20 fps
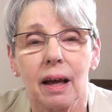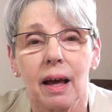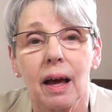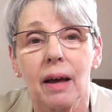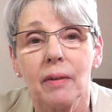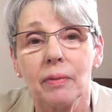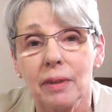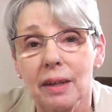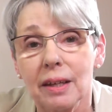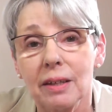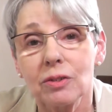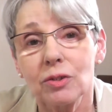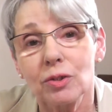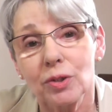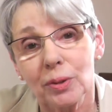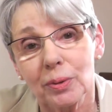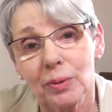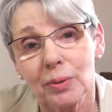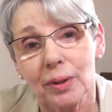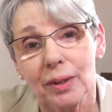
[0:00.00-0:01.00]
and these
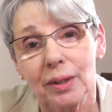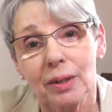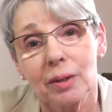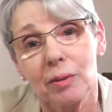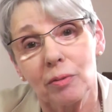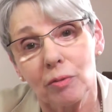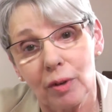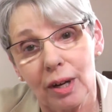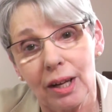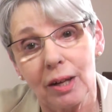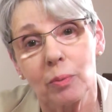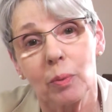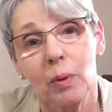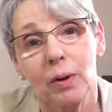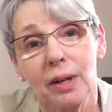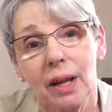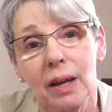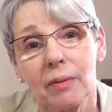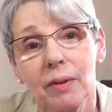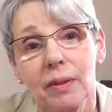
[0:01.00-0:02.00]
children can read
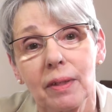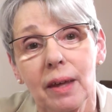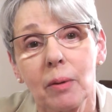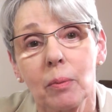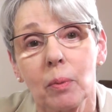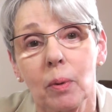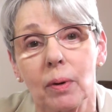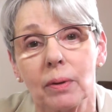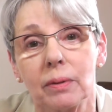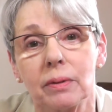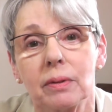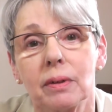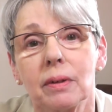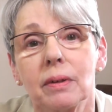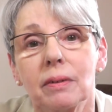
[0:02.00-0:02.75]
whatever they want,